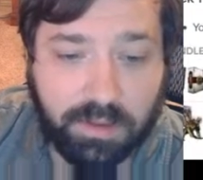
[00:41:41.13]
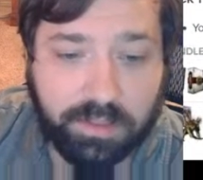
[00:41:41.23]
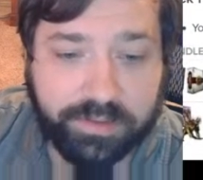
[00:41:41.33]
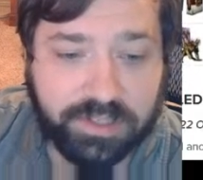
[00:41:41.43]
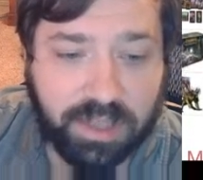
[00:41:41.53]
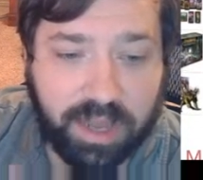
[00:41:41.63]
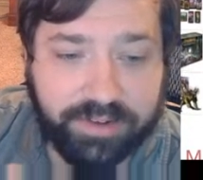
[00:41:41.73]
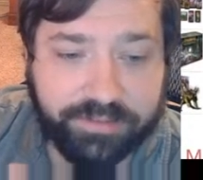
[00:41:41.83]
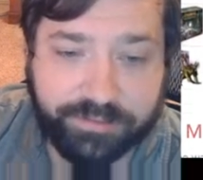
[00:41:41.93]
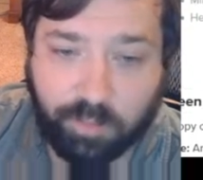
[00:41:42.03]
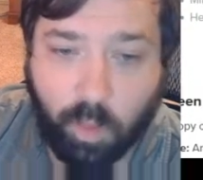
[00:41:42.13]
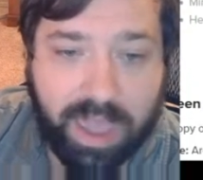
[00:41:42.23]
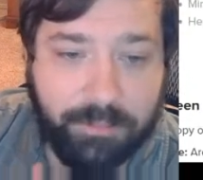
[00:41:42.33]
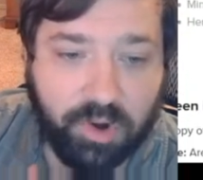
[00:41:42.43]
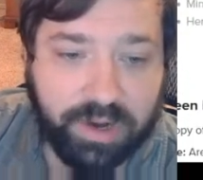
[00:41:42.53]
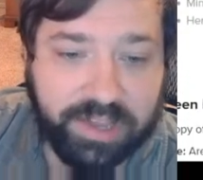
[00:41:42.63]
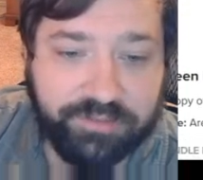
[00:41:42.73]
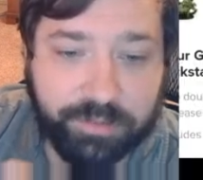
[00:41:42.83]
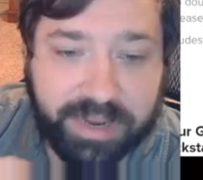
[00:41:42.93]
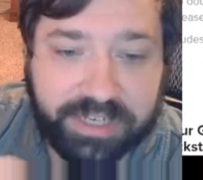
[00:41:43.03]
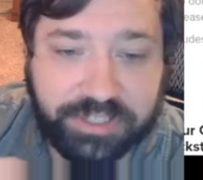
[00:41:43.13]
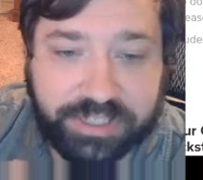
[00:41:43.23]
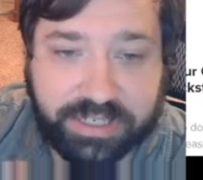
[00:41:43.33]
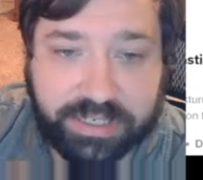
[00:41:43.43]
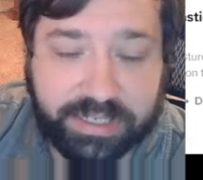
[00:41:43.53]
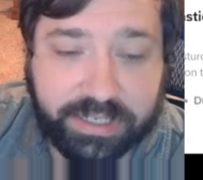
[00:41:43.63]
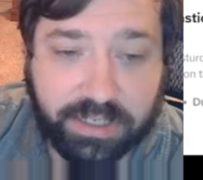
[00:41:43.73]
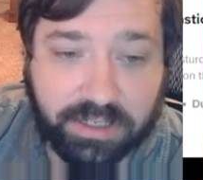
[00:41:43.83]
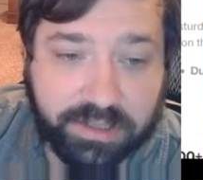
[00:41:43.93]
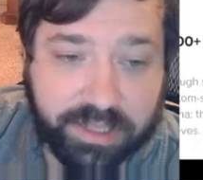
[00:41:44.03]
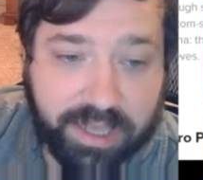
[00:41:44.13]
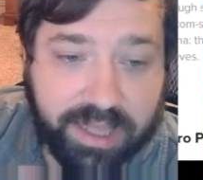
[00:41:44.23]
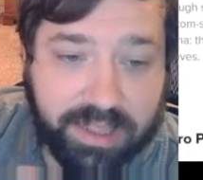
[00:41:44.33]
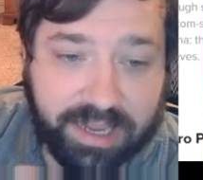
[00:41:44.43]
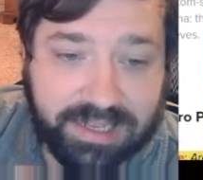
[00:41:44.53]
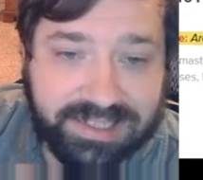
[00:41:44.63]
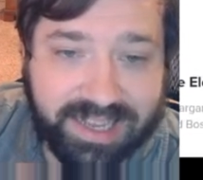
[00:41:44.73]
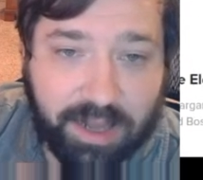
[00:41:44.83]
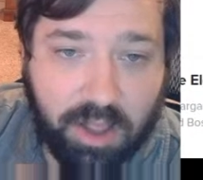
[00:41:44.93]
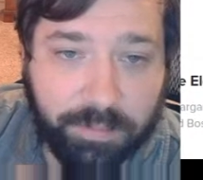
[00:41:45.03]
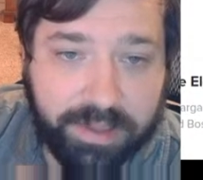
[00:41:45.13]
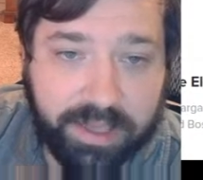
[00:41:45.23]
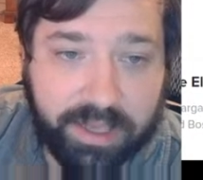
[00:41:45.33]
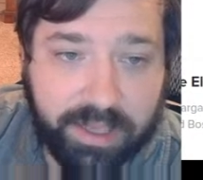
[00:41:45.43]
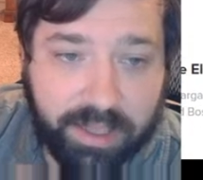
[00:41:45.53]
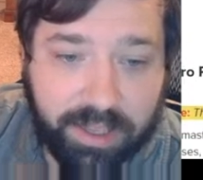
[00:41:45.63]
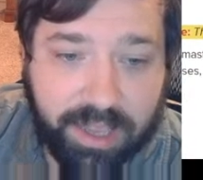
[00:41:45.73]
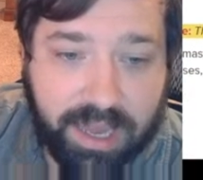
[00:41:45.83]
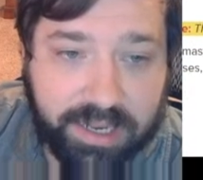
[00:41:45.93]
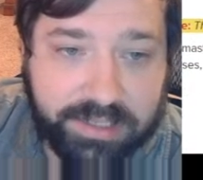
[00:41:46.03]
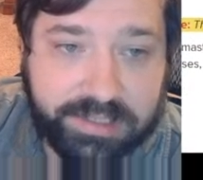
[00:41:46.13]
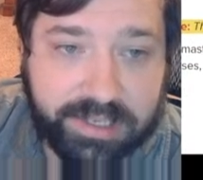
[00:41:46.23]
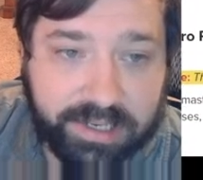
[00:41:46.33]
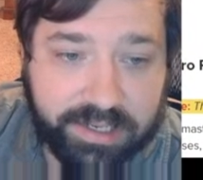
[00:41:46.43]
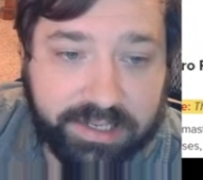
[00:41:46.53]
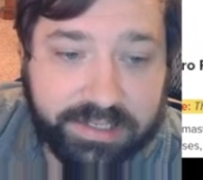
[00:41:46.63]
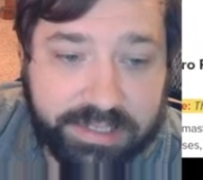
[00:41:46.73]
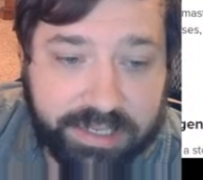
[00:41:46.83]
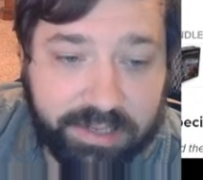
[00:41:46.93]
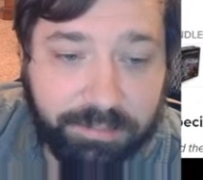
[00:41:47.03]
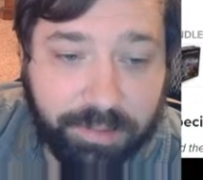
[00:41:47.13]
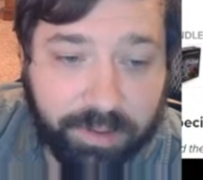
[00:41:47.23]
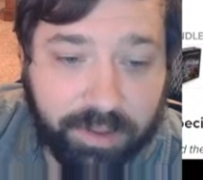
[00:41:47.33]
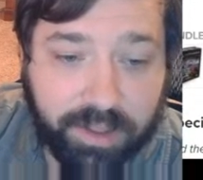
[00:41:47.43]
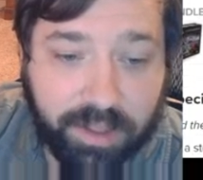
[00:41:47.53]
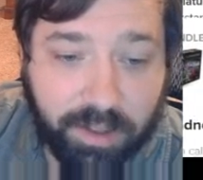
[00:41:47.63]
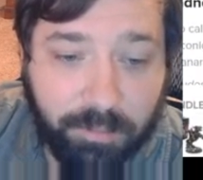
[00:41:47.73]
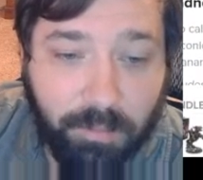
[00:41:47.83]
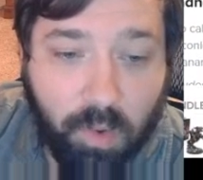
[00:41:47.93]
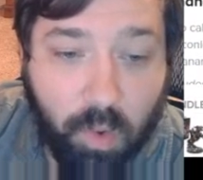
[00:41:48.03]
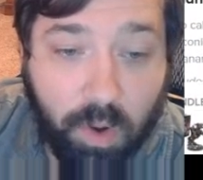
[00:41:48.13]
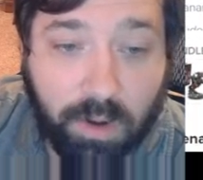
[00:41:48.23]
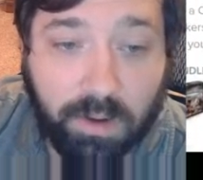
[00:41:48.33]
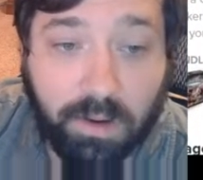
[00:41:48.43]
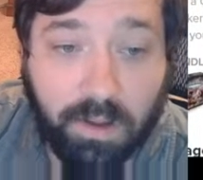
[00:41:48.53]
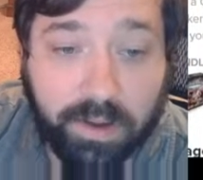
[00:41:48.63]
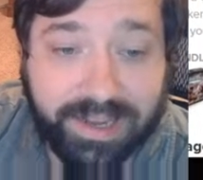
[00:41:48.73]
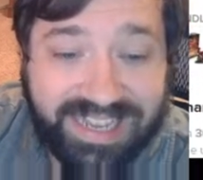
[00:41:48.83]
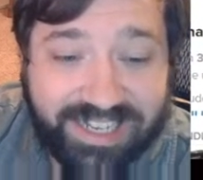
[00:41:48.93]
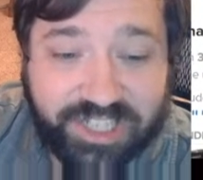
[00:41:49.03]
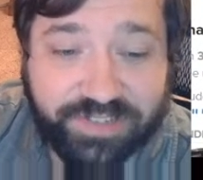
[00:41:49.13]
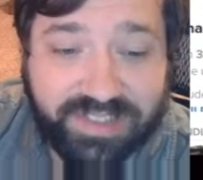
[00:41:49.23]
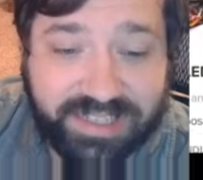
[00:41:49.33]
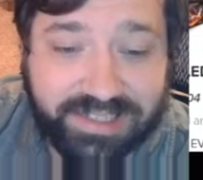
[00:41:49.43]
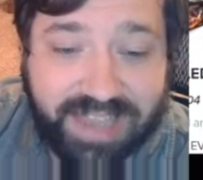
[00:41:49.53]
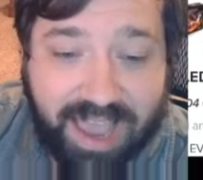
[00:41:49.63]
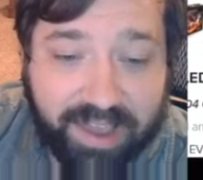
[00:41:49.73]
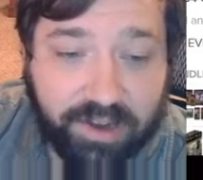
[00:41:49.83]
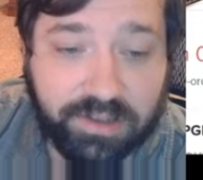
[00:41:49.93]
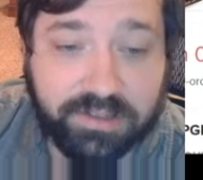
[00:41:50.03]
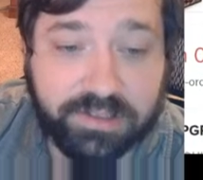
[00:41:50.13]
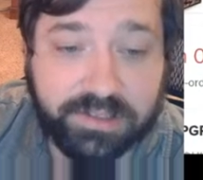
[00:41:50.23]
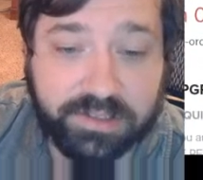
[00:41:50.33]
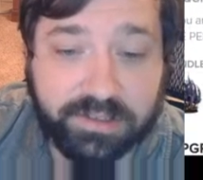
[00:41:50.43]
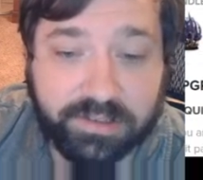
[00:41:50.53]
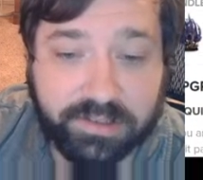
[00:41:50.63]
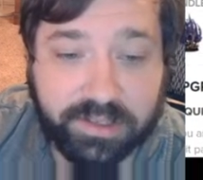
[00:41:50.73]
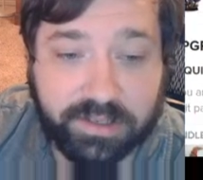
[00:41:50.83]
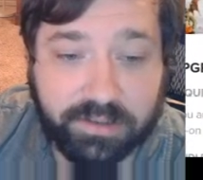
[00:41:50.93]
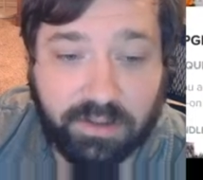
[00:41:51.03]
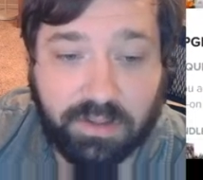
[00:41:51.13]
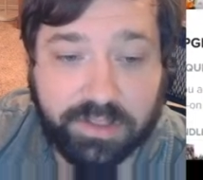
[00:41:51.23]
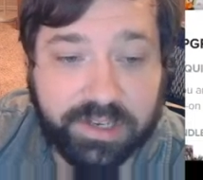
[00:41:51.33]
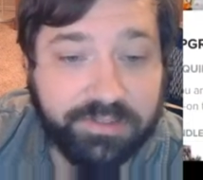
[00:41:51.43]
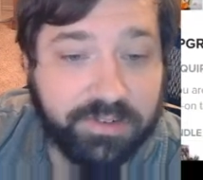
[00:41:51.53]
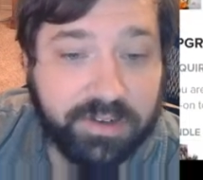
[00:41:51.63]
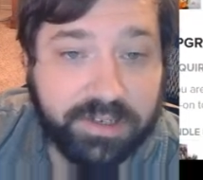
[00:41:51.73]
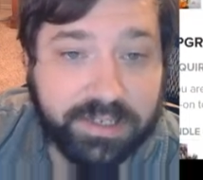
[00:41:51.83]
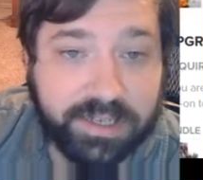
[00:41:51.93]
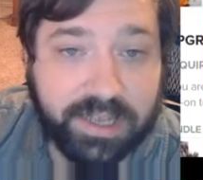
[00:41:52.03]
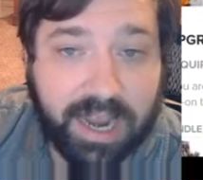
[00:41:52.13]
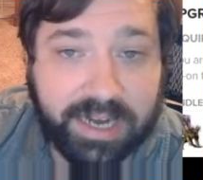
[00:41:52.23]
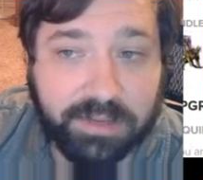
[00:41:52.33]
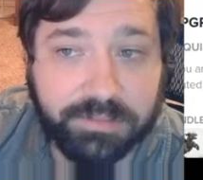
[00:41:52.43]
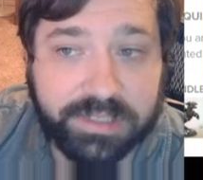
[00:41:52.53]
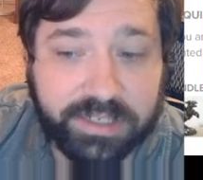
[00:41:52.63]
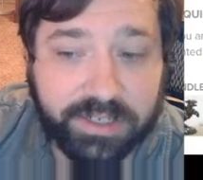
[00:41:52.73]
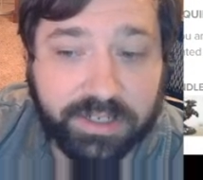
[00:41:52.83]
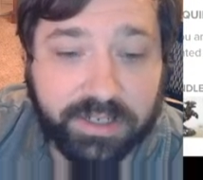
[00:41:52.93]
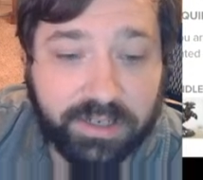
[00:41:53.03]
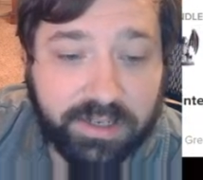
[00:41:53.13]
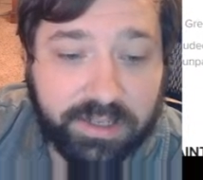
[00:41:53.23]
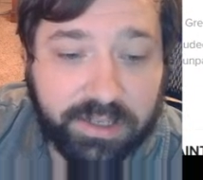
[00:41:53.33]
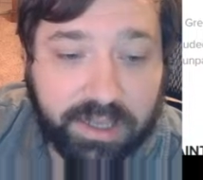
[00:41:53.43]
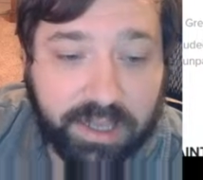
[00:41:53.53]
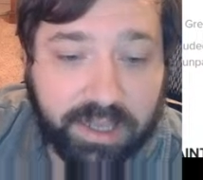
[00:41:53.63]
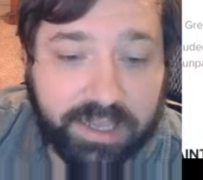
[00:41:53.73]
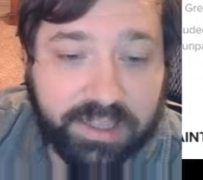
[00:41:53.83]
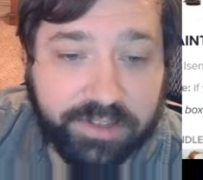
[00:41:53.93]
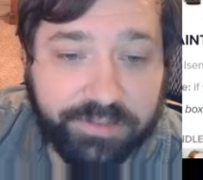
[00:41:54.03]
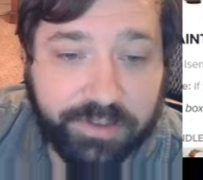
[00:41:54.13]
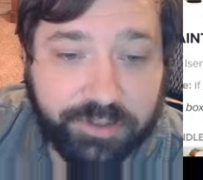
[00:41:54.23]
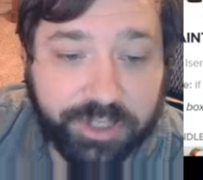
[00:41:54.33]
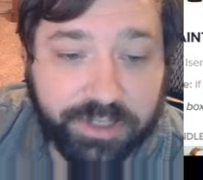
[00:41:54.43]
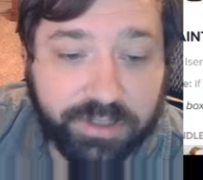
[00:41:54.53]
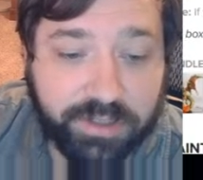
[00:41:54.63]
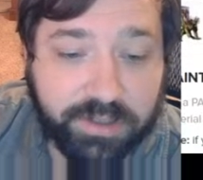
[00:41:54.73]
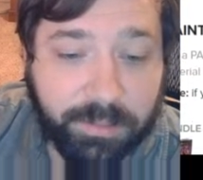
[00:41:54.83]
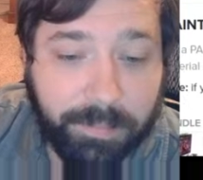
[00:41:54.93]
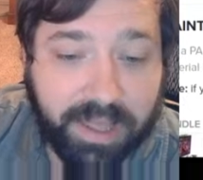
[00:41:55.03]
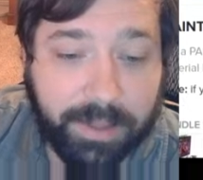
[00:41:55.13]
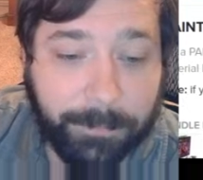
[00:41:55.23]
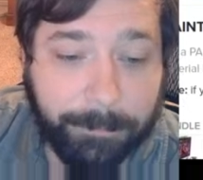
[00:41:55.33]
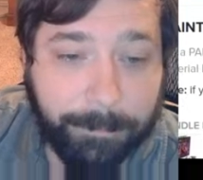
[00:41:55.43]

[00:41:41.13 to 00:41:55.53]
There's a lot of way more information in here that, like I said, I'll be kind of digging in deep more on each of these add-ons and all the different items here in the future. But